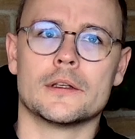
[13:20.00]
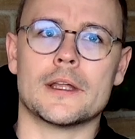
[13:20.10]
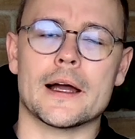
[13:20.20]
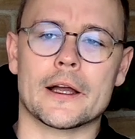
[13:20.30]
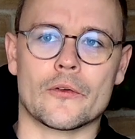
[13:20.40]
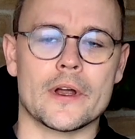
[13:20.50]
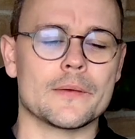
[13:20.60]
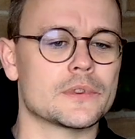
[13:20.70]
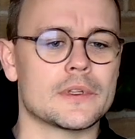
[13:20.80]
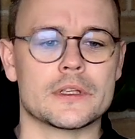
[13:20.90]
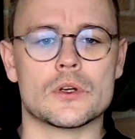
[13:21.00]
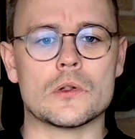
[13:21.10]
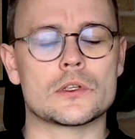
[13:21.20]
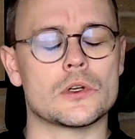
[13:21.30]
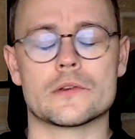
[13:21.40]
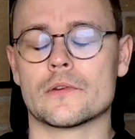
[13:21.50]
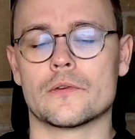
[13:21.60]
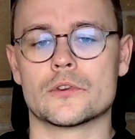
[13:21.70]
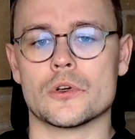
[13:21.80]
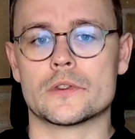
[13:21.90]
diagrams. There's all sorts
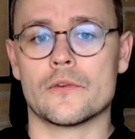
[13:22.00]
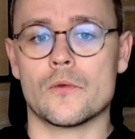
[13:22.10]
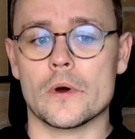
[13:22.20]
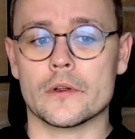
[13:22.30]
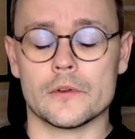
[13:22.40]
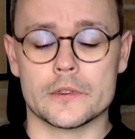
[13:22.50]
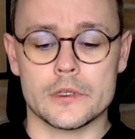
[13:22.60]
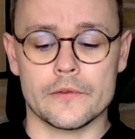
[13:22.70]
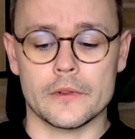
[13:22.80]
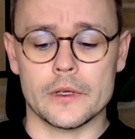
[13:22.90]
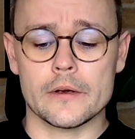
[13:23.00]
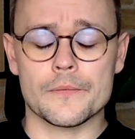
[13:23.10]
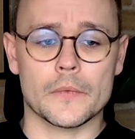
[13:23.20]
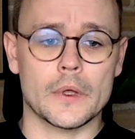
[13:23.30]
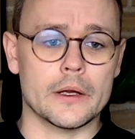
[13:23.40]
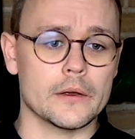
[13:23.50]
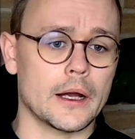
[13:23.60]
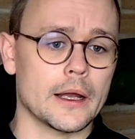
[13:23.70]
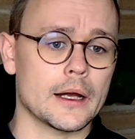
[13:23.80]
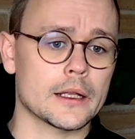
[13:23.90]
of wonderful stuff in there.
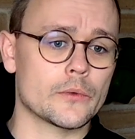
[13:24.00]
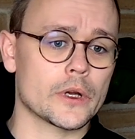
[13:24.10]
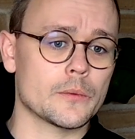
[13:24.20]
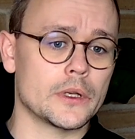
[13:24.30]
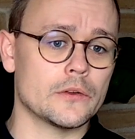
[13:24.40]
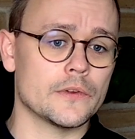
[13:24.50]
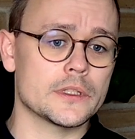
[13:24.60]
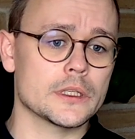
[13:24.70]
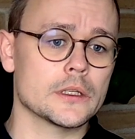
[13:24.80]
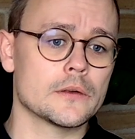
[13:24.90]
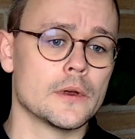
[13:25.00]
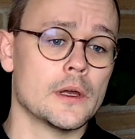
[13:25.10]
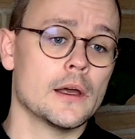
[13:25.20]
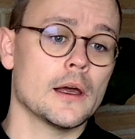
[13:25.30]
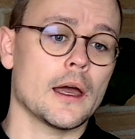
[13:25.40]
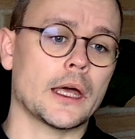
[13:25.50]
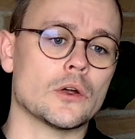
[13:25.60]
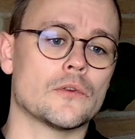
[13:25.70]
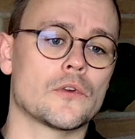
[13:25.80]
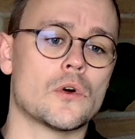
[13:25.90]
I highly recommend you visit it. And
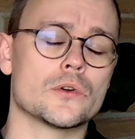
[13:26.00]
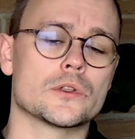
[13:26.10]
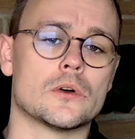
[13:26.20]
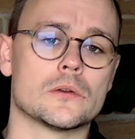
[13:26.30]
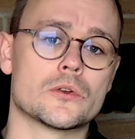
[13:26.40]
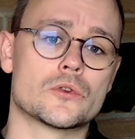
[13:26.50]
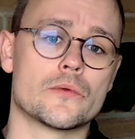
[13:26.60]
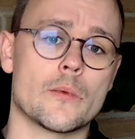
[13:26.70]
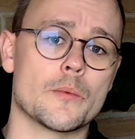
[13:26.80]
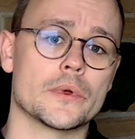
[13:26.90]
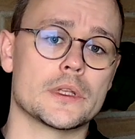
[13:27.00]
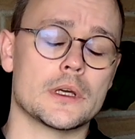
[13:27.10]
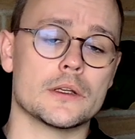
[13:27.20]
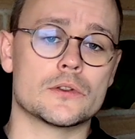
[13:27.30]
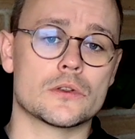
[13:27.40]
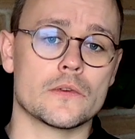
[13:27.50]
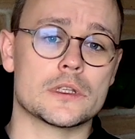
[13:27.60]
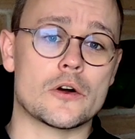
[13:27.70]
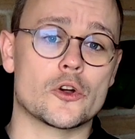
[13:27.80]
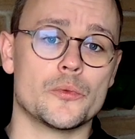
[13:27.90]
of course also to remember the
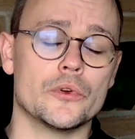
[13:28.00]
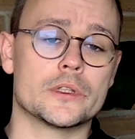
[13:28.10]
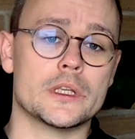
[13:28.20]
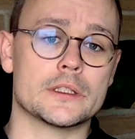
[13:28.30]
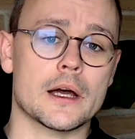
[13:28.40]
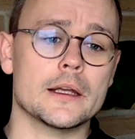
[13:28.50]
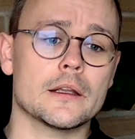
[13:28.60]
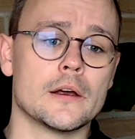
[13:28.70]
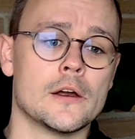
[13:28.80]
ServiceNow community site,